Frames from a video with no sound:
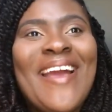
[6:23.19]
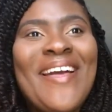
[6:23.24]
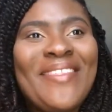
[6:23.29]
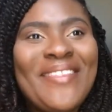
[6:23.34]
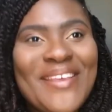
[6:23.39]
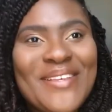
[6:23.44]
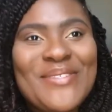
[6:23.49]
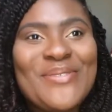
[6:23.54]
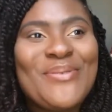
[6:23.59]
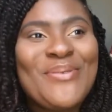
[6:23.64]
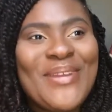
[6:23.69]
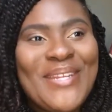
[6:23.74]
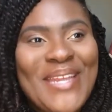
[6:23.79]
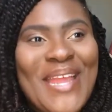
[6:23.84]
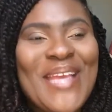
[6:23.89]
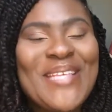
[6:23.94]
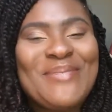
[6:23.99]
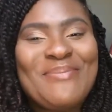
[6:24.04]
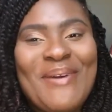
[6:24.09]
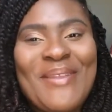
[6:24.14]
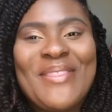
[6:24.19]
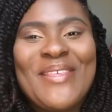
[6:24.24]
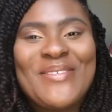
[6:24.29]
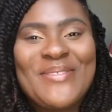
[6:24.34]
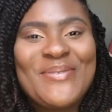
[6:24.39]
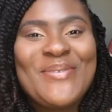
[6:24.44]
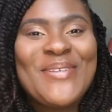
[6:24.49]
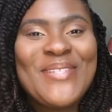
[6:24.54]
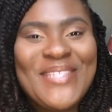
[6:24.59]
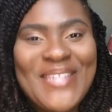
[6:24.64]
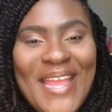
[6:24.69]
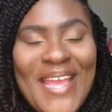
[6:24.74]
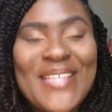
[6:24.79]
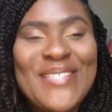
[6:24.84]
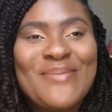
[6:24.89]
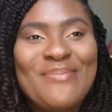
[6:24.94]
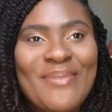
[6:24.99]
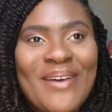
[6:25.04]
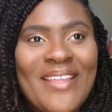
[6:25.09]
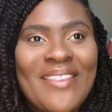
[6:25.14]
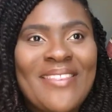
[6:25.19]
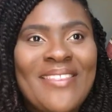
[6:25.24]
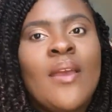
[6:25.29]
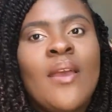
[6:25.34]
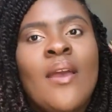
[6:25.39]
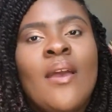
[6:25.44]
Let's do it next month. Let's do it next month.